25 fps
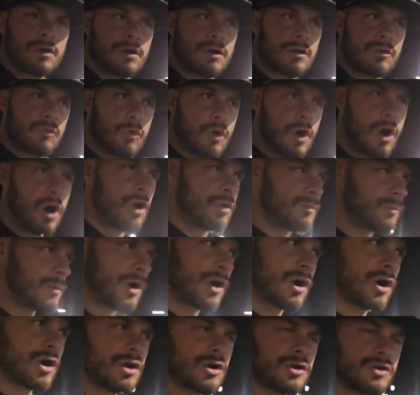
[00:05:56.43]

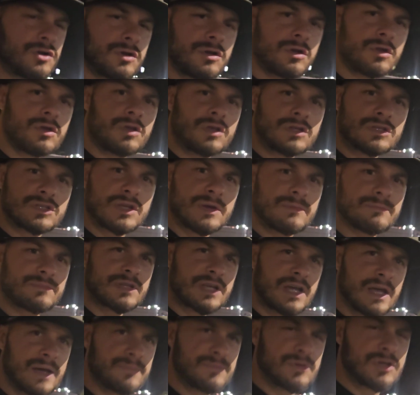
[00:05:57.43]
Walmart.
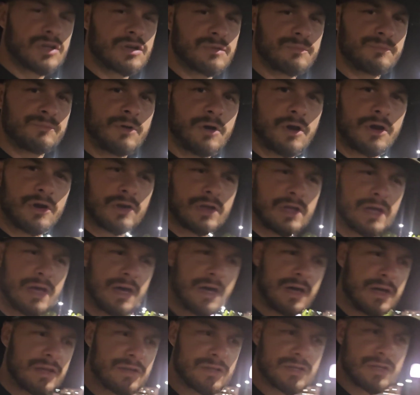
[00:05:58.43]
Sometimes you can park
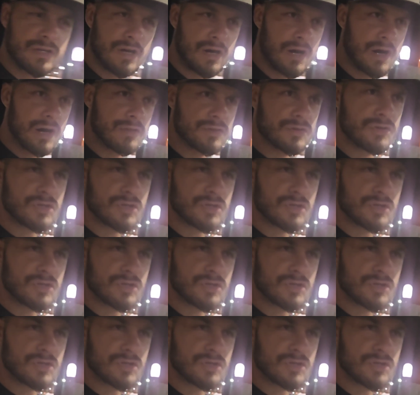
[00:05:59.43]
at other